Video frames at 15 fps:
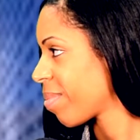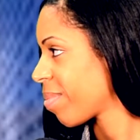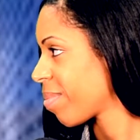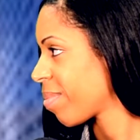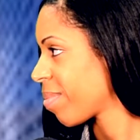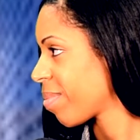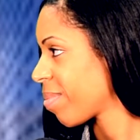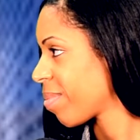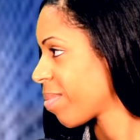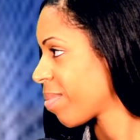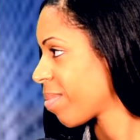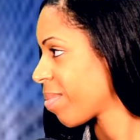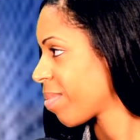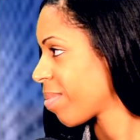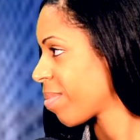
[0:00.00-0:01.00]

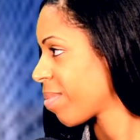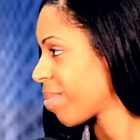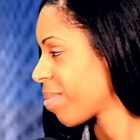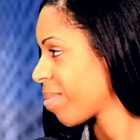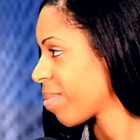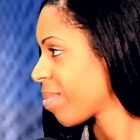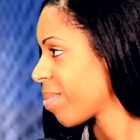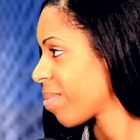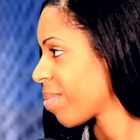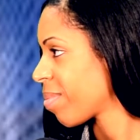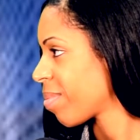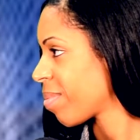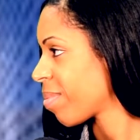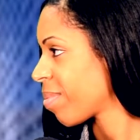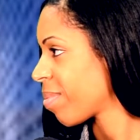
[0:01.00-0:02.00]

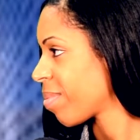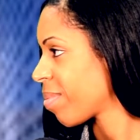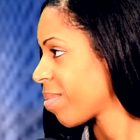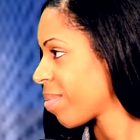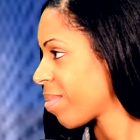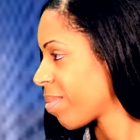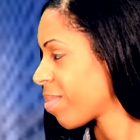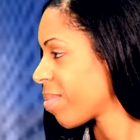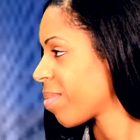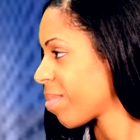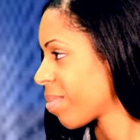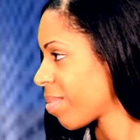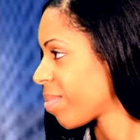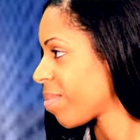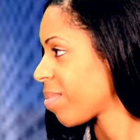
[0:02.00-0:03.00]

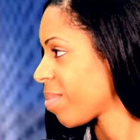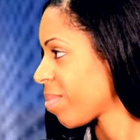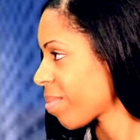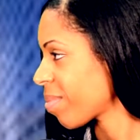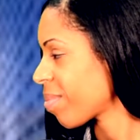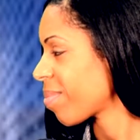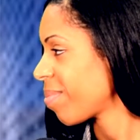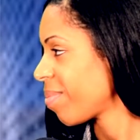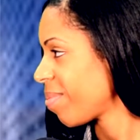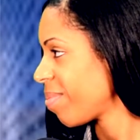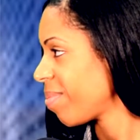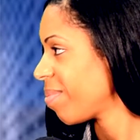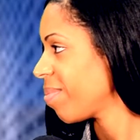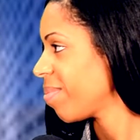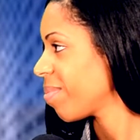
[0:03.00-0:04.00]

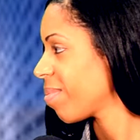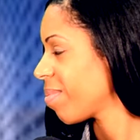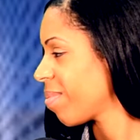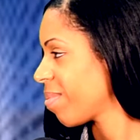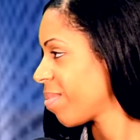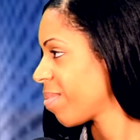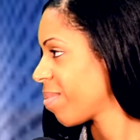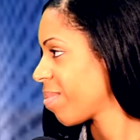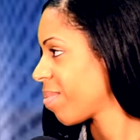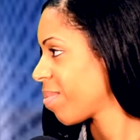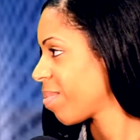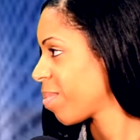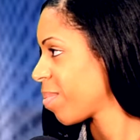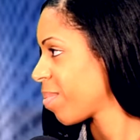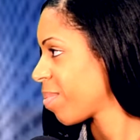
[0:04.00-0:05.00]

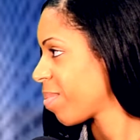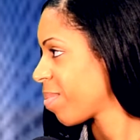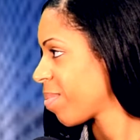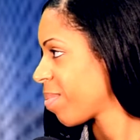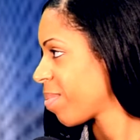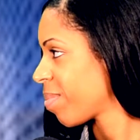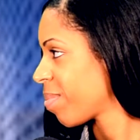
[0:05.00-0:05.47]
[no speech]